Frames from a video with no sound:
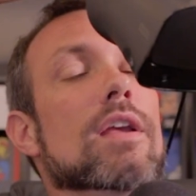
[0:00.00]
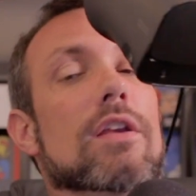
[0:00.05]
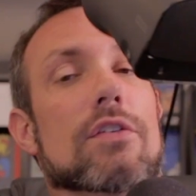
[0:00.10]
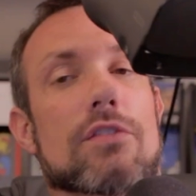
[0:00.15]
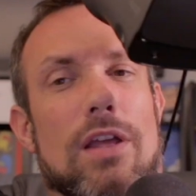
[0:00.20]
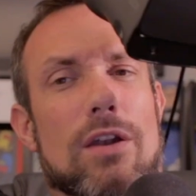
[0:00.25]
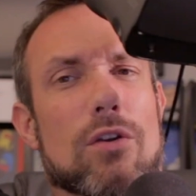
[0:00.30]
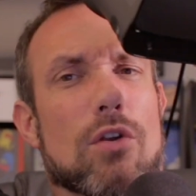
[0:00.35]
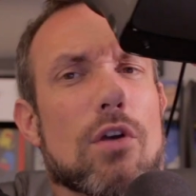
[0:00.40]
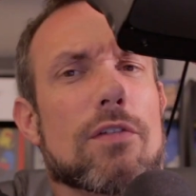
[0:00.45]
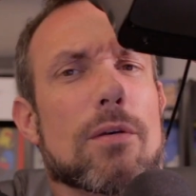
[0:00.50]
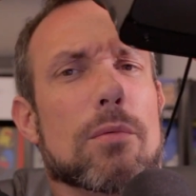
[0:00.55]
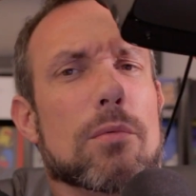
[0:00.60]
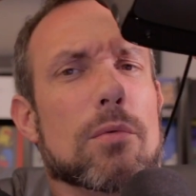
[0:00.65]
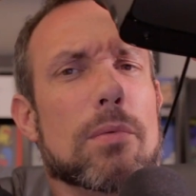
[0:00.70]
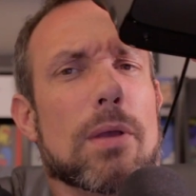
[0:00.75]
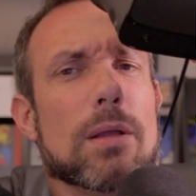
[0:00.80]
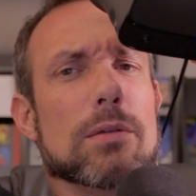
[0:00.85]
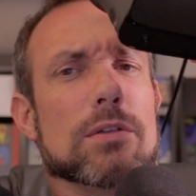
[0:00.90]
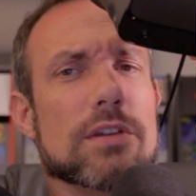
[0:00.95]
So I don't know if I'm going
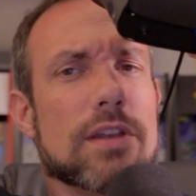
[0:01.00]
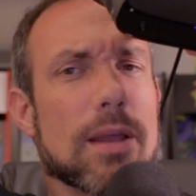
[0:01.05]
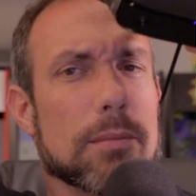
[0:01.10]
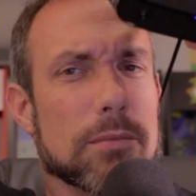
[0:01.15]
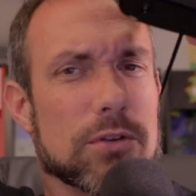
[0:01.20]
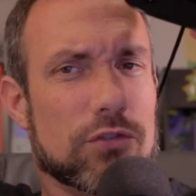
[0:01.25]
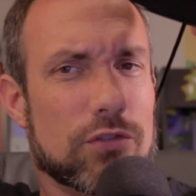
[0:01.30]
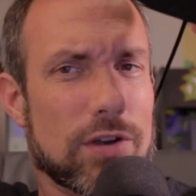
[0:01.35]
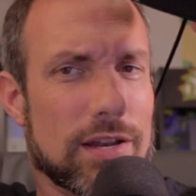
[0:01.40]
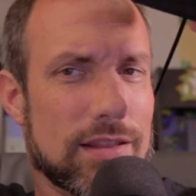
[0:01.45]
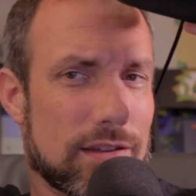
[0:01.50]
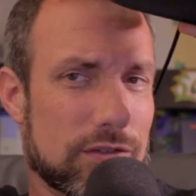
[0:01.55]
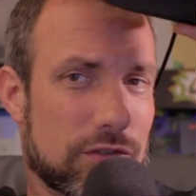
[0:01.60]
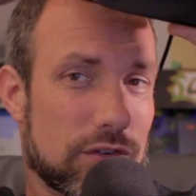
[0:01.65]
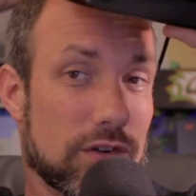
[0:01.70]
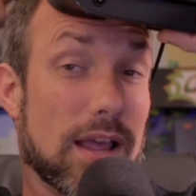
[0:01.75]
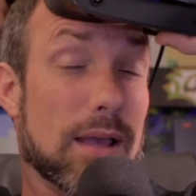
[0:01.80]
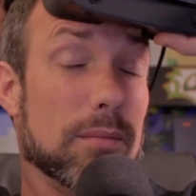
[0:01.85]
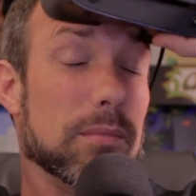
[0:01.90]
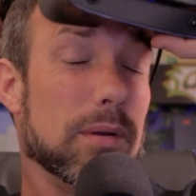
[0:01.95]
to be able to demonstrate this
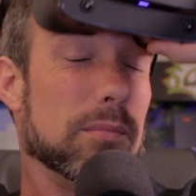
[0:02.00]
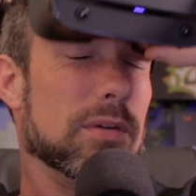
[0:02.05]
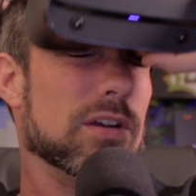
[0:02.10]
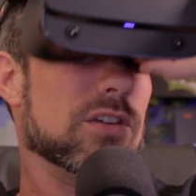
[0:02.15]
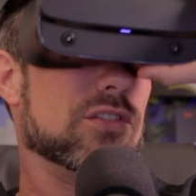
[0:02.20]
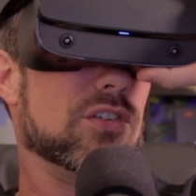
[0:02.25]
or not, but I'm going to